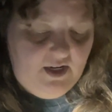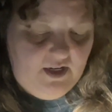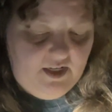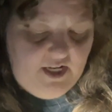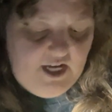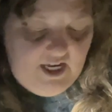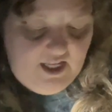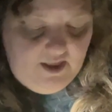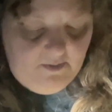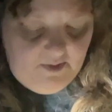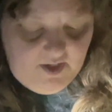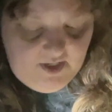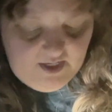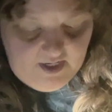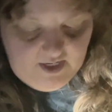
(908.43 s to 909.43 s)
Take the
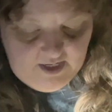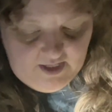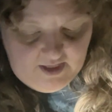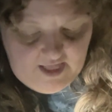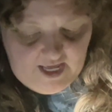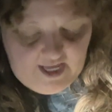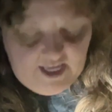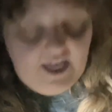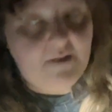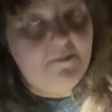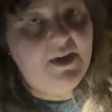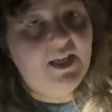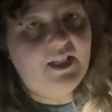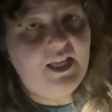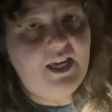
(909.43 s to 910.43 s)
book, thank him,
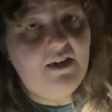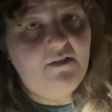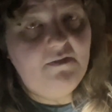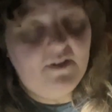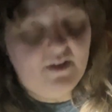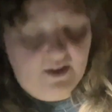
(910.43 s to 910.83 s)
and leave.